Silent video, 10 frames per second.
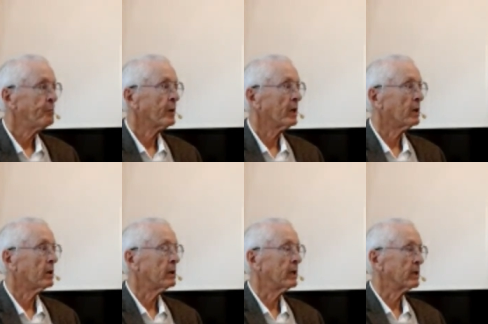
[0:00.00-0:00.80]
uh-huh.
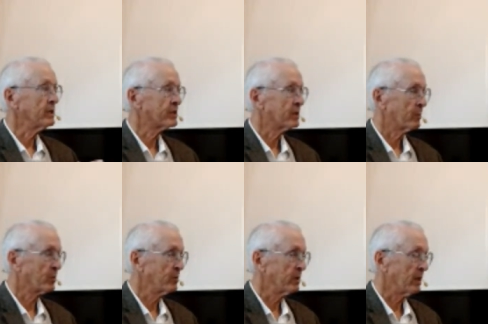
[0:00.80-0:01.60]
uh, at least up
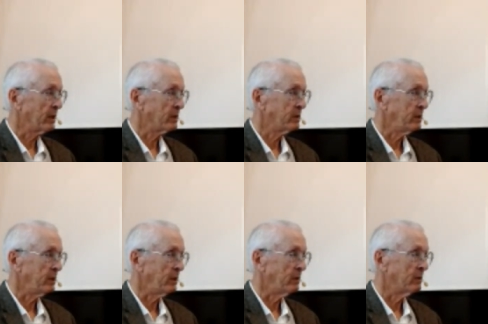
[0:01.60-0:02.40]
through the
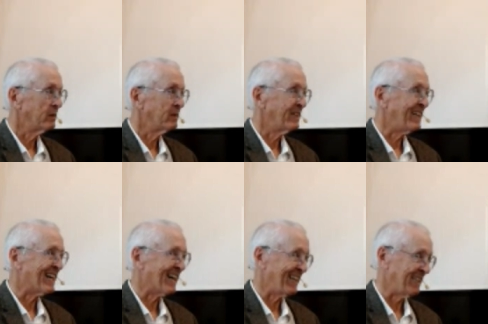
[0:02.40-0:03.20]
19.
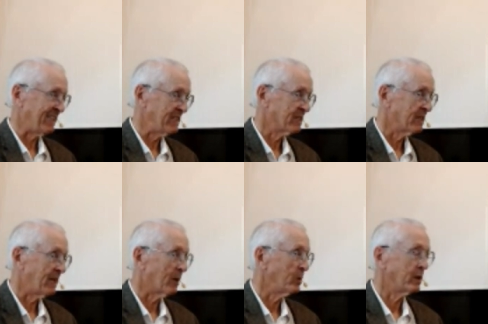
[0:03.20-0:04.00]
90s,
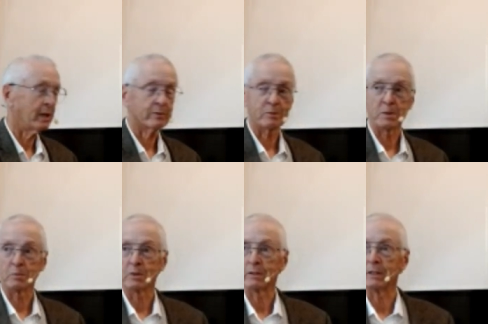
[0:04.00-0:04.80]
now we can't
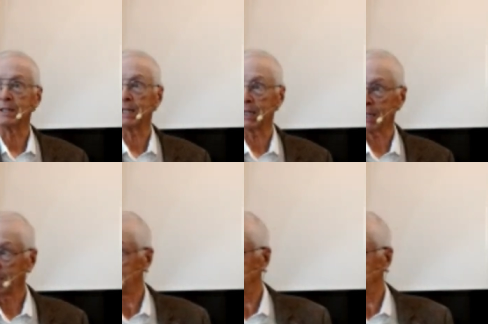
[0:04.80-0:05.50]
remember diddly